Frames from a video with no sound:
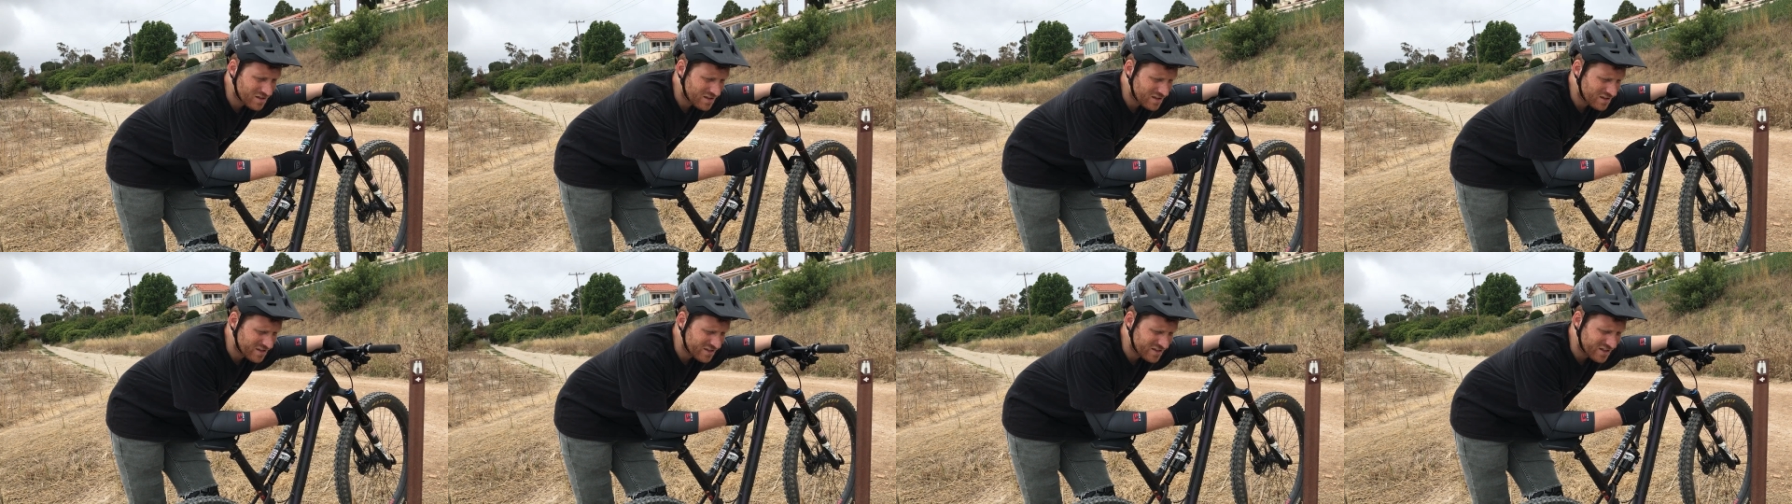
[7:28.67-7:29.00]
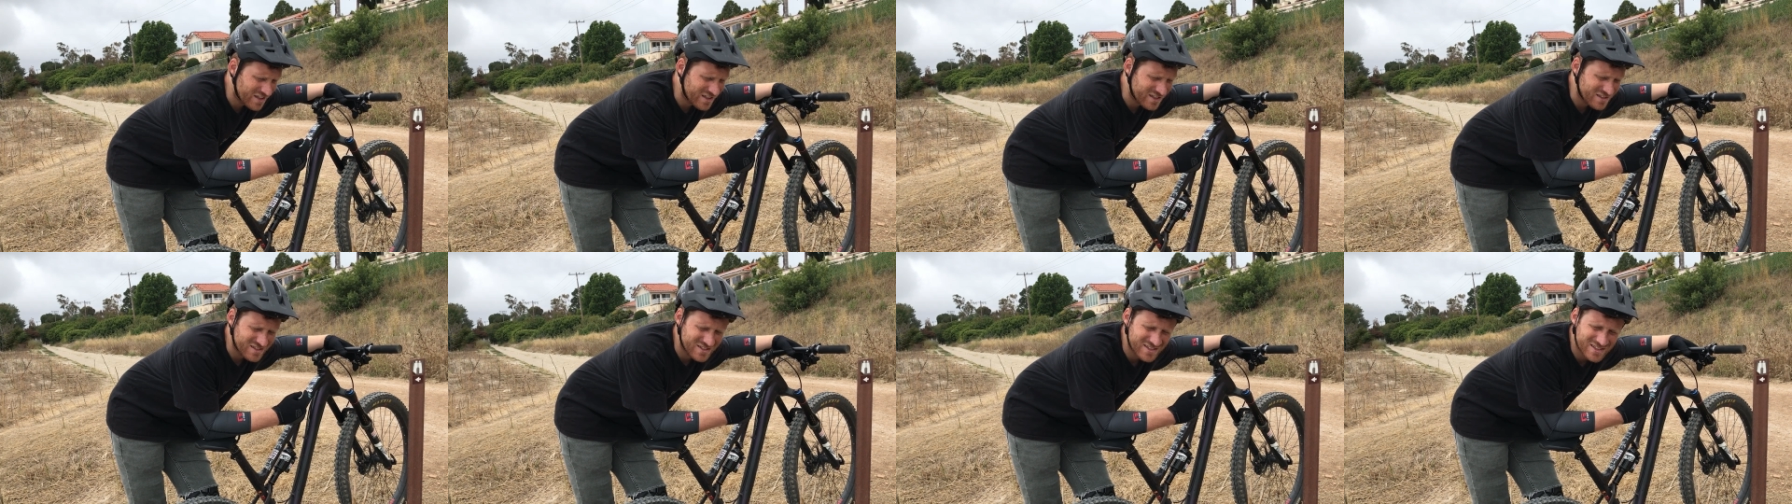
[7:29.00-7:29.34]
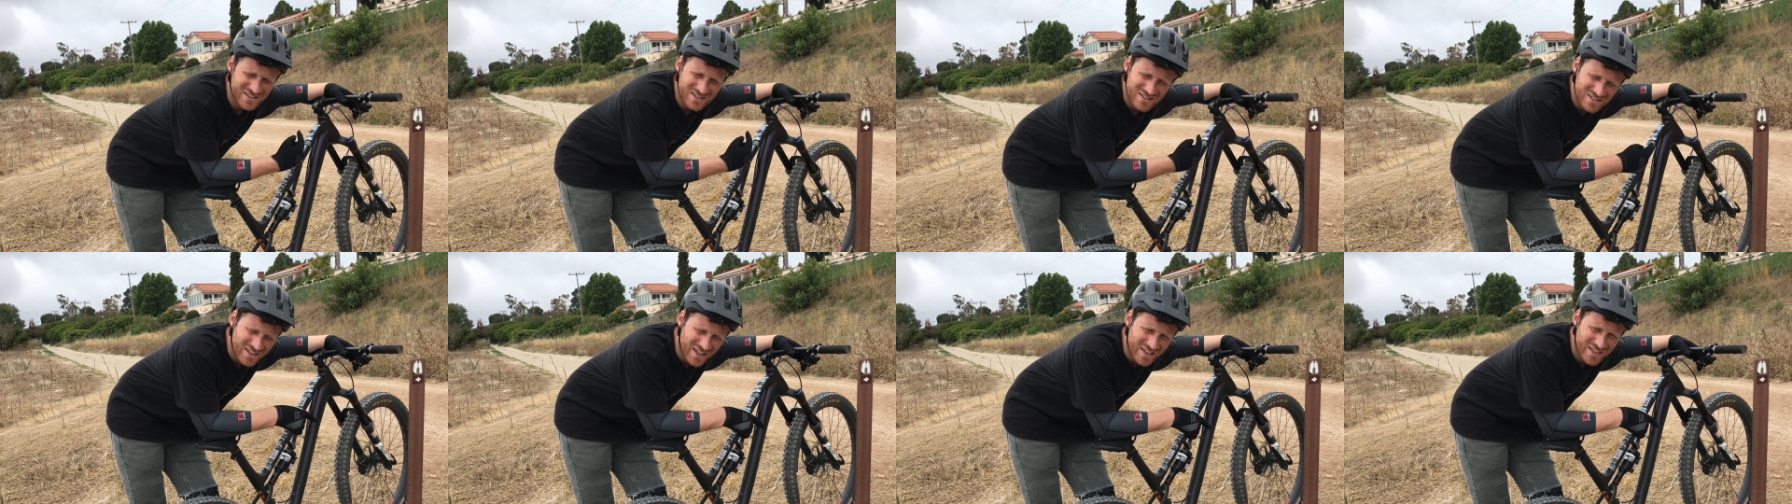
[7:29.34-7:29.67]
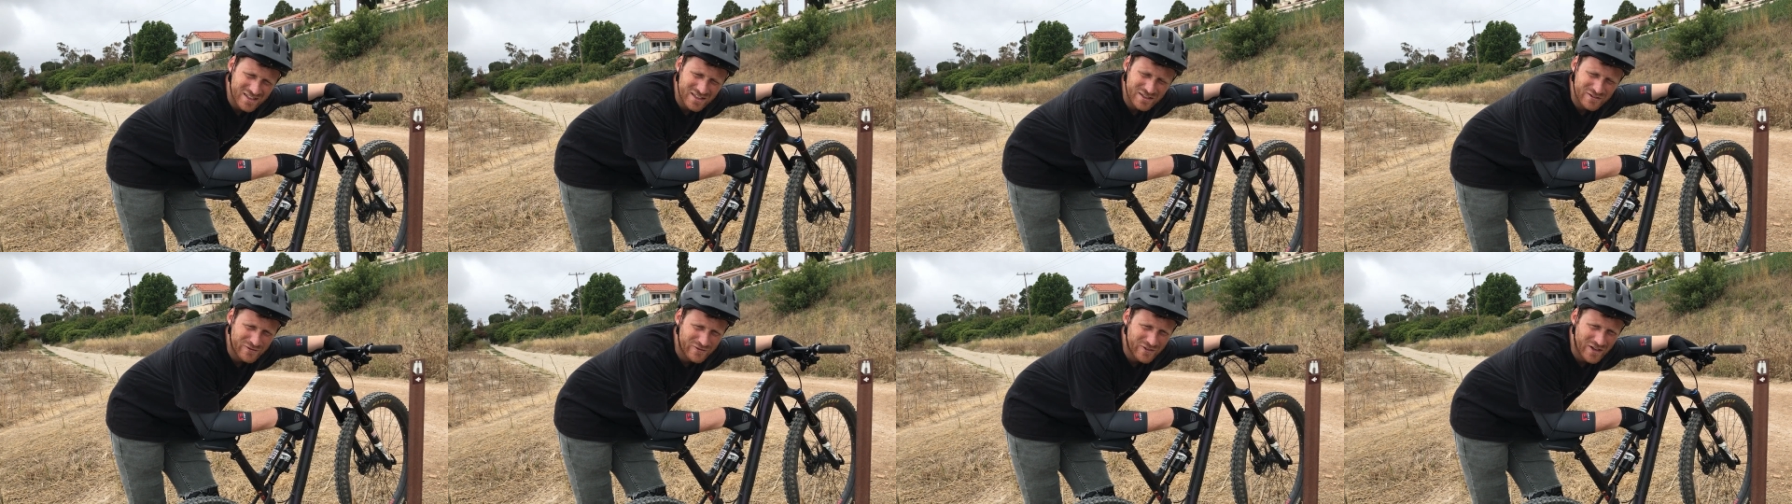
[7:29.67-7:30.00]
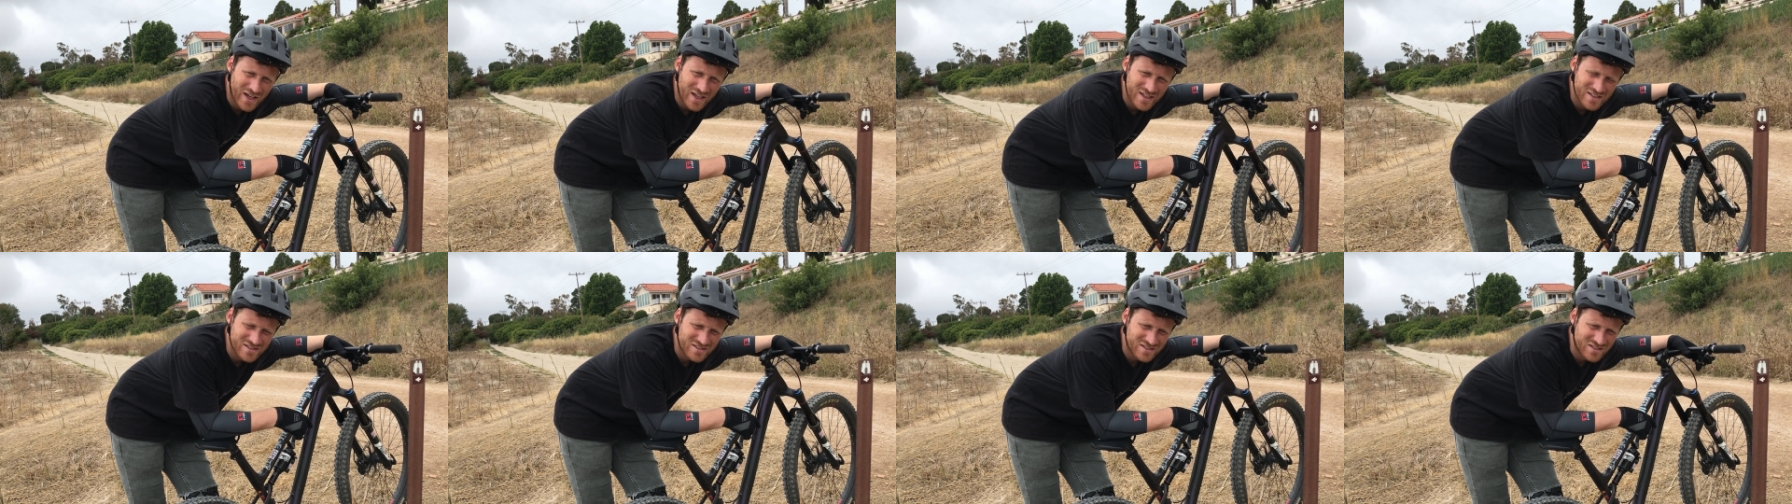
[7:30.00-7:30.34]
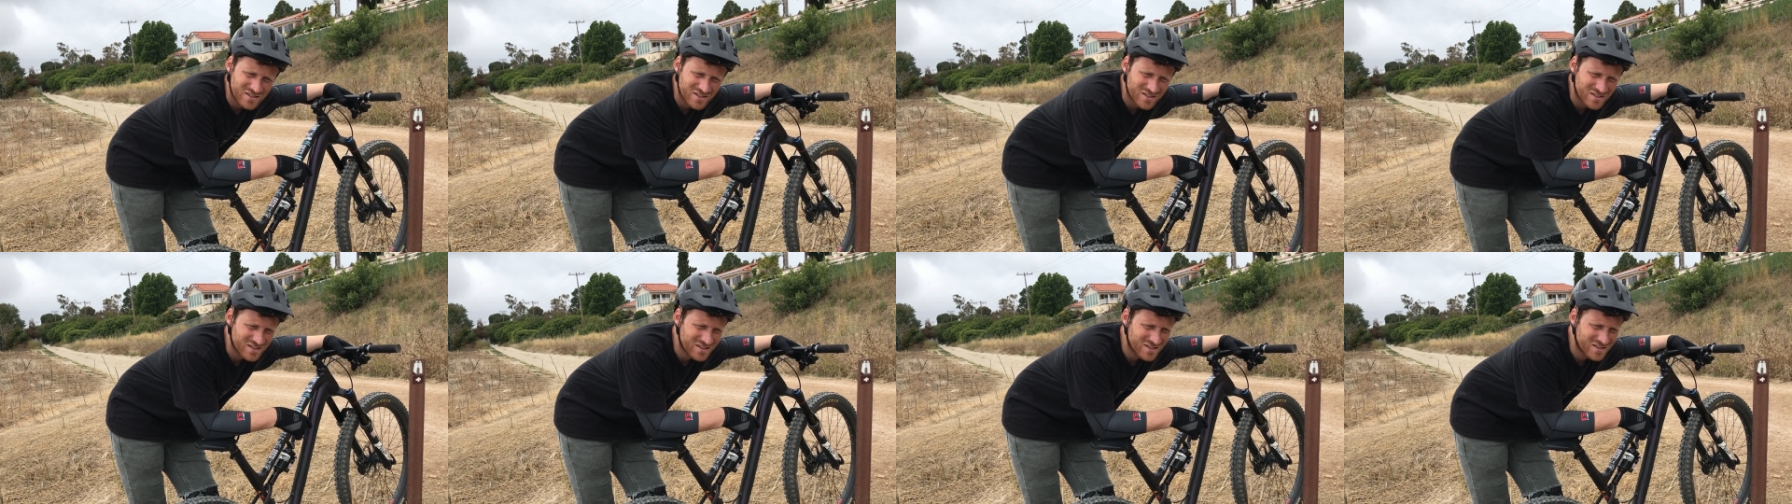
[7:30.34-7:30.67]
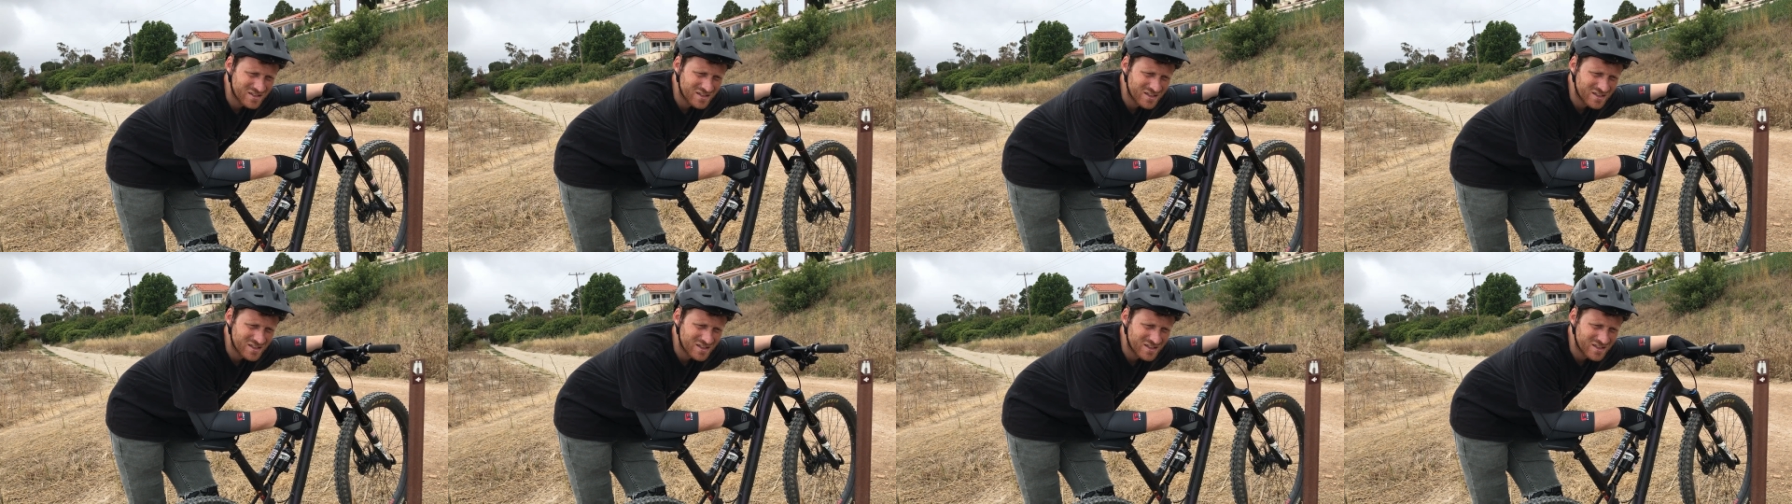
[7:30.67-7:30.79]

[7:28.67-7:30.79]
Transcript: They're getting slightly faster.